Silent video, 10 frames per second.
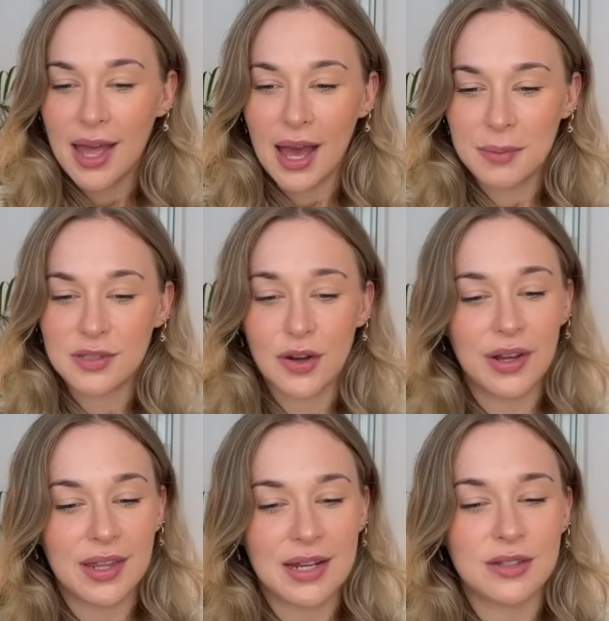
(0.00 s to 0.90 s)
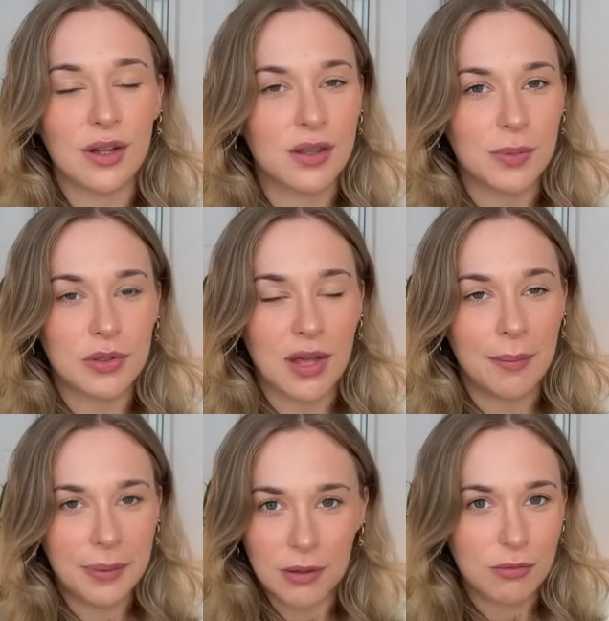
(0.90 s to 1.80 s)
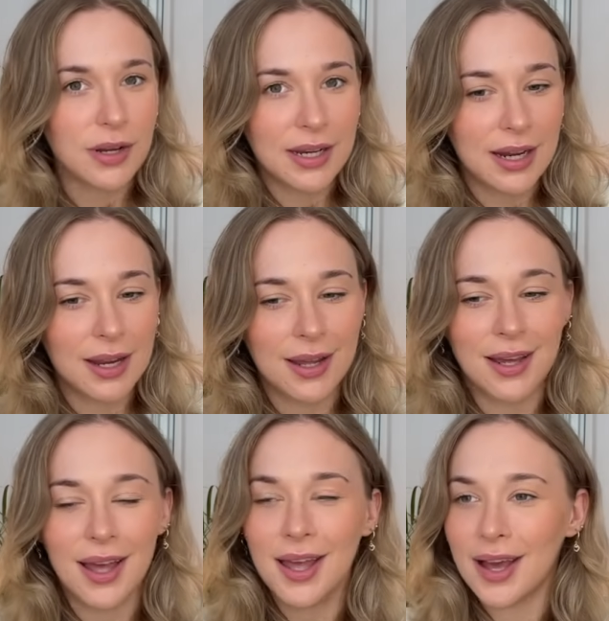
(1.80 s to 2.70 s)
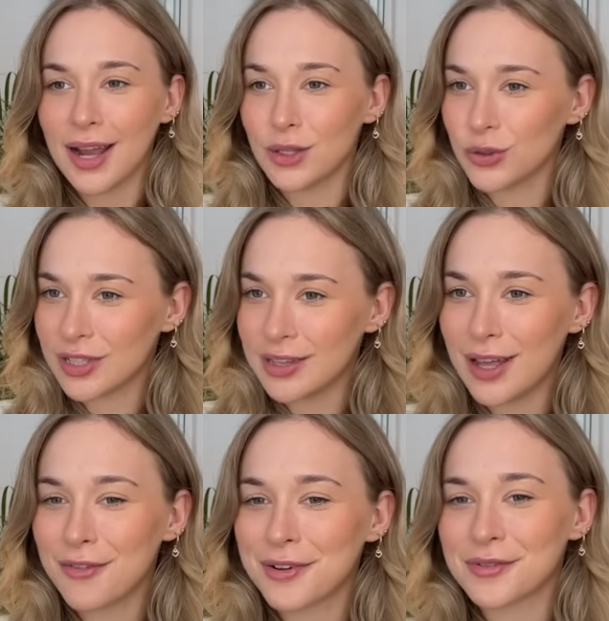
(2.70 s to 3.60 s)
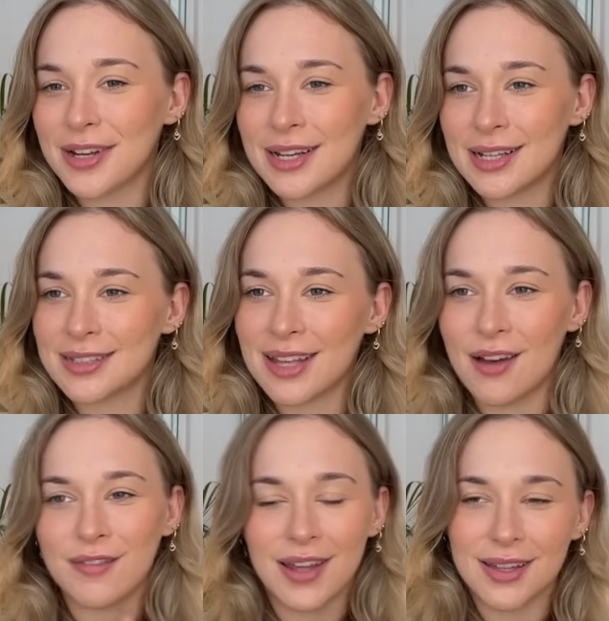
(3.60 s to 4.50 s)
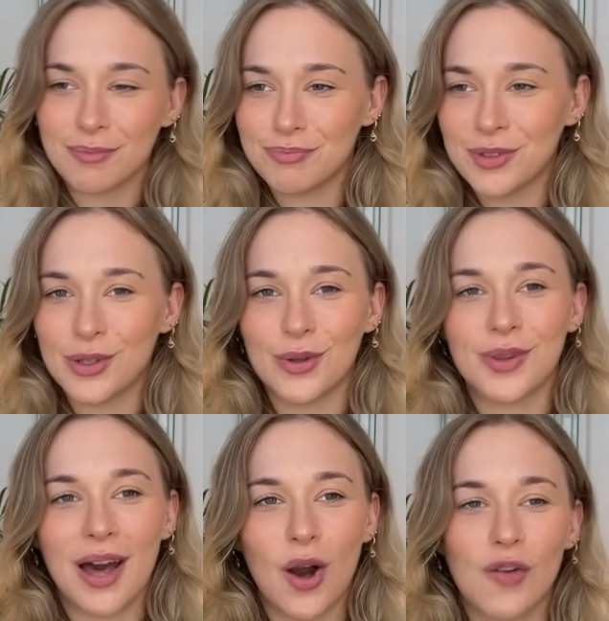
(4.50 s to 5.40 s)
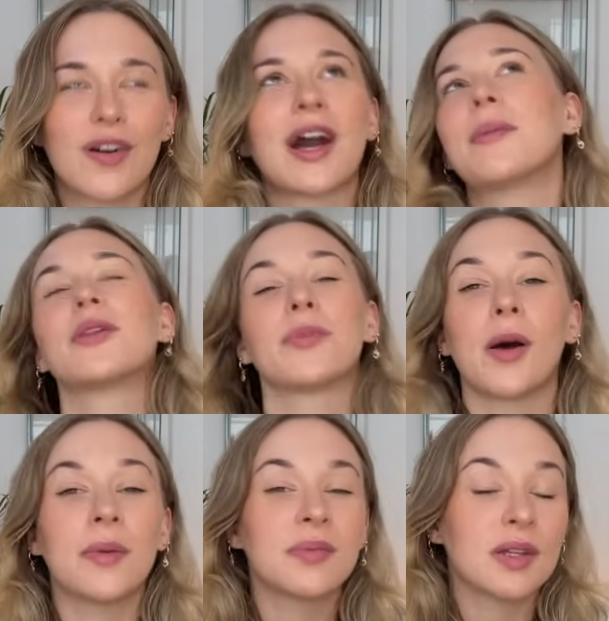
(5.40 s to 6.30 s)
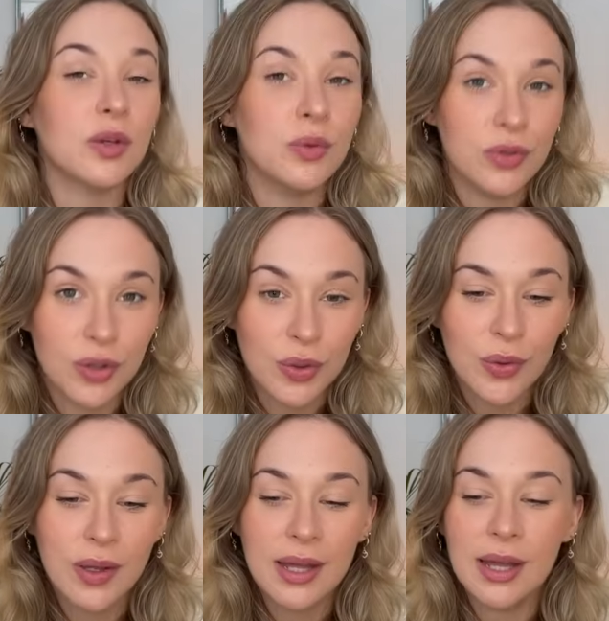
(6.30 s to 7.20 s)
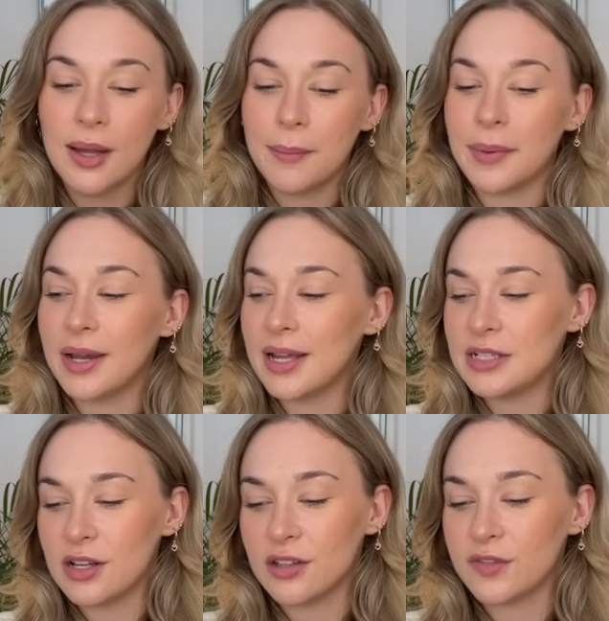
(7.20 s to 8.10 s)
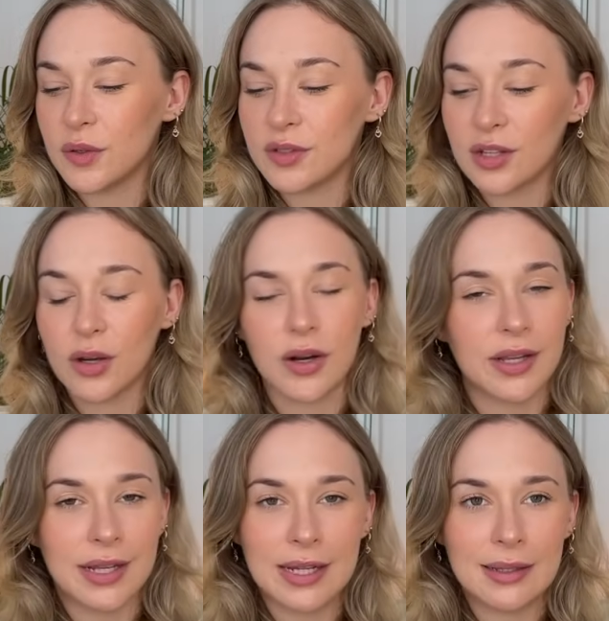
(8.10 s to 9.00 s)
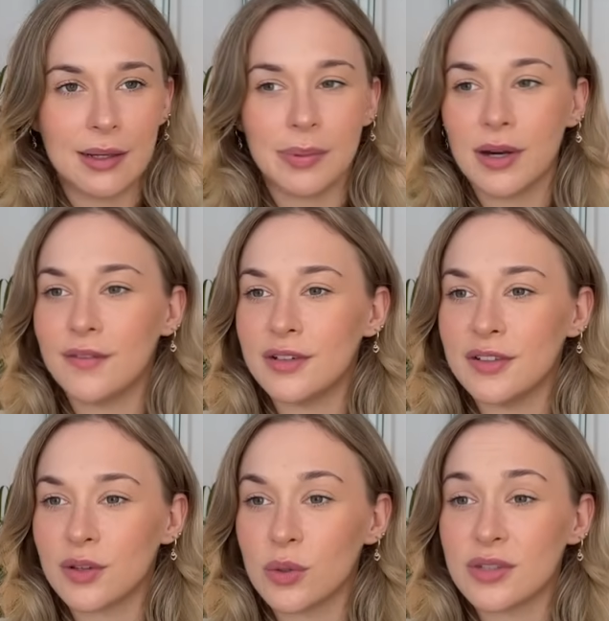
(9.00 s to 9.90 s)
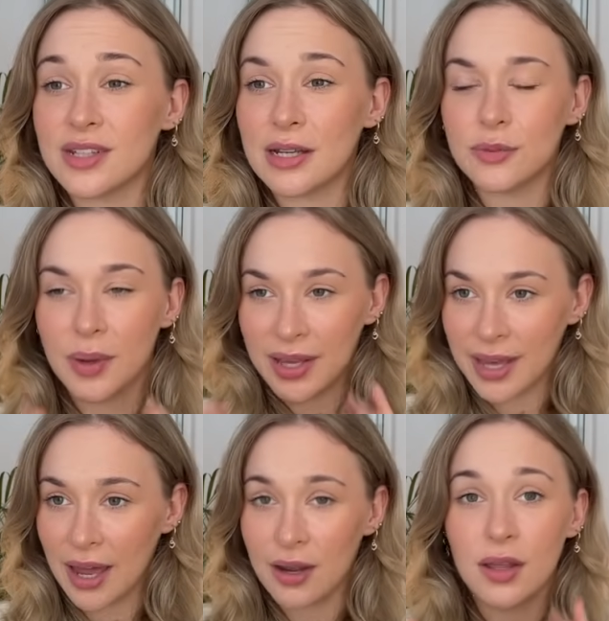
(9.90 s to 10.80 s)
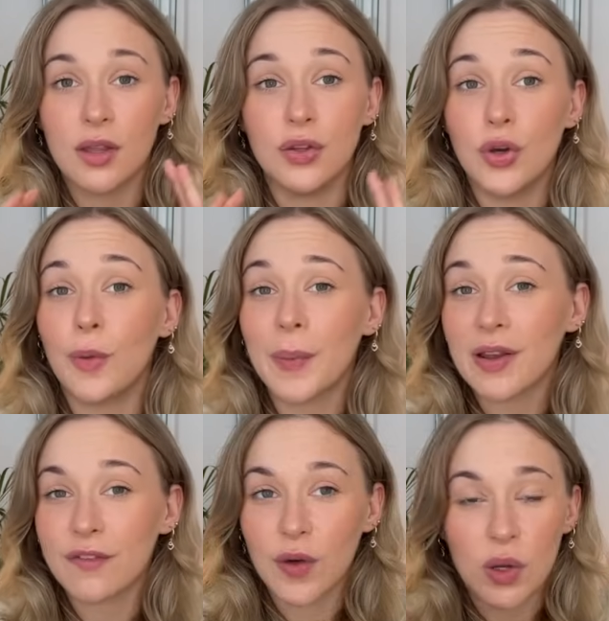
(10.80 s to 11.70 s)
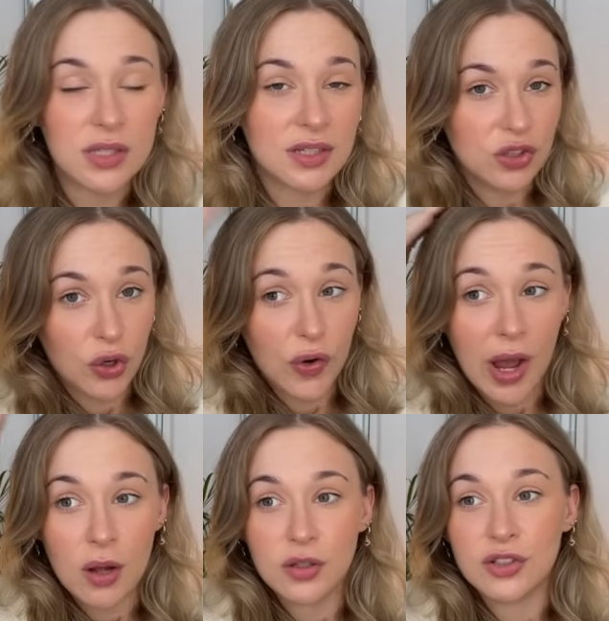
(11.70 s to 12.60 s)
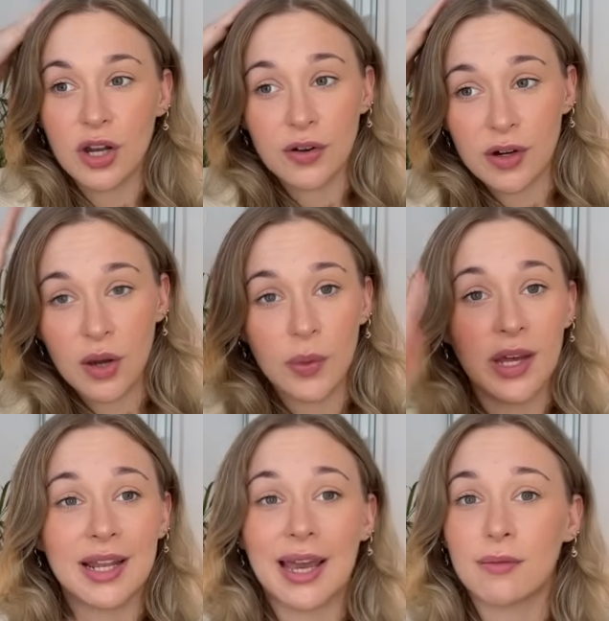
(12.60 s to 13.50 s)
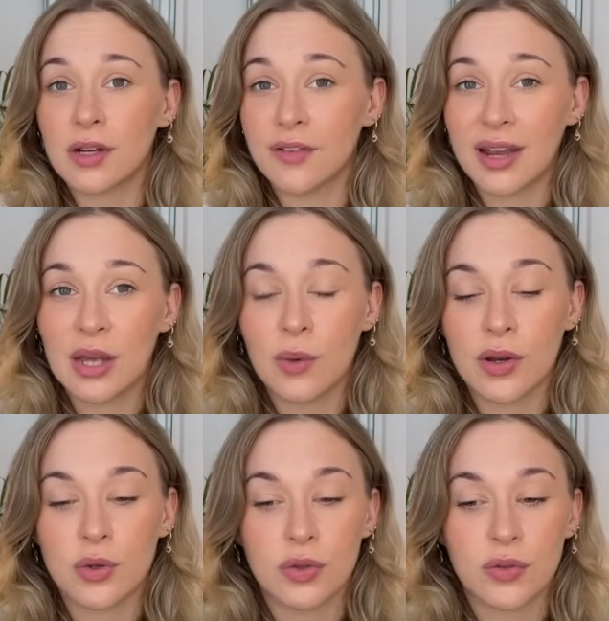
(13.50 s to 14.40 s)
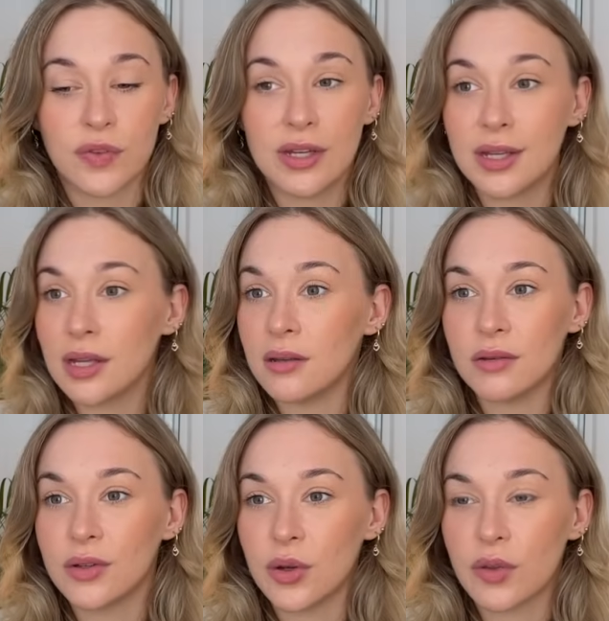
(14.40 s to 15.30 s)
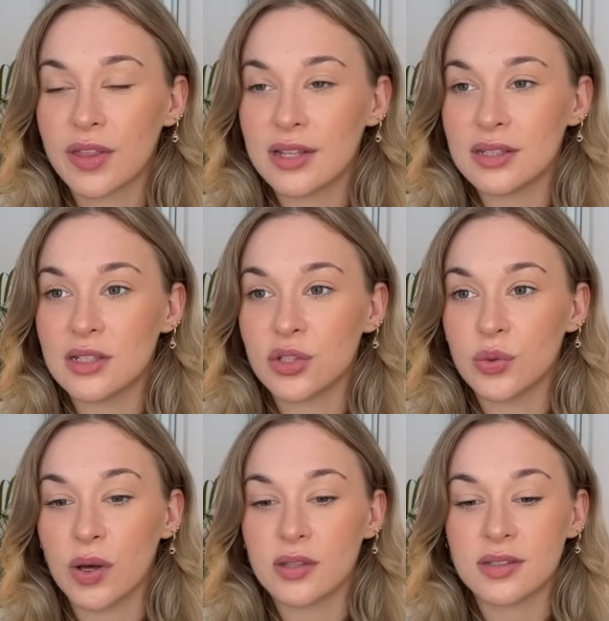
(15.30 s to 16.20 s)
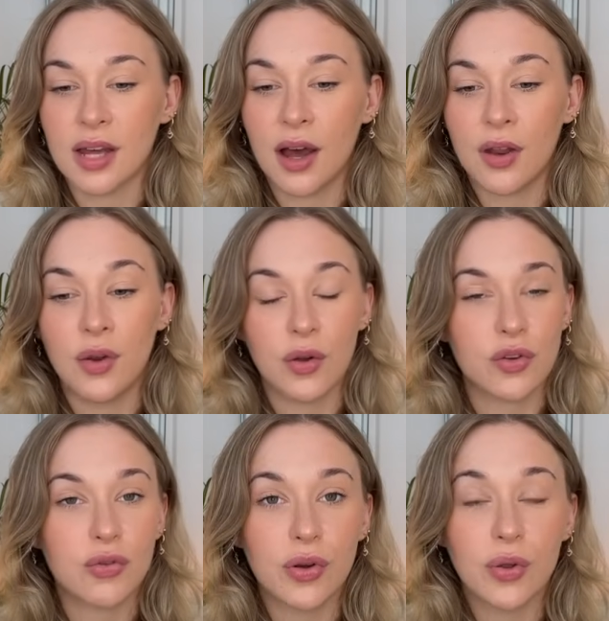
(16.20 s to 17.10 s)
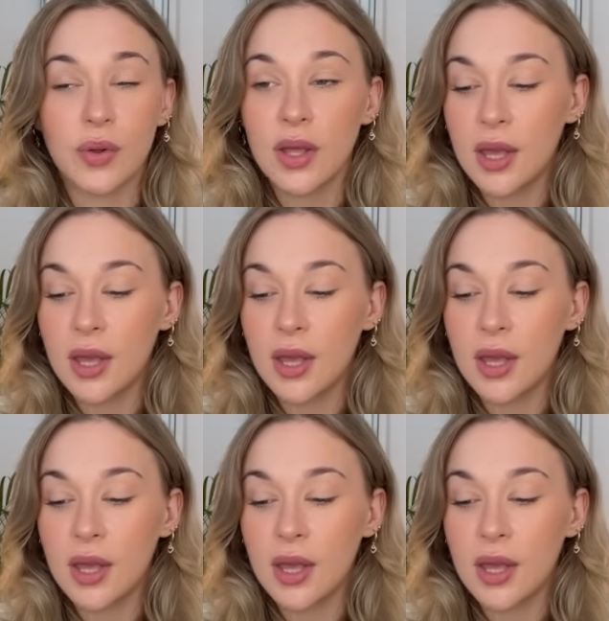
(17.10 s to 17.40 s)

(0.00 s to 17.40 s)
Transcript: I'm sorry that it's not the most upbeat reading. I usually love when readings have, like, you know, that overcoming the problems, and you do, but it just feels like you're currently in a little bit of a difficult stage. But again, your main focus is your crown chakra. We're going to get rid of anyone who's feeding, you know, things into us that are not true.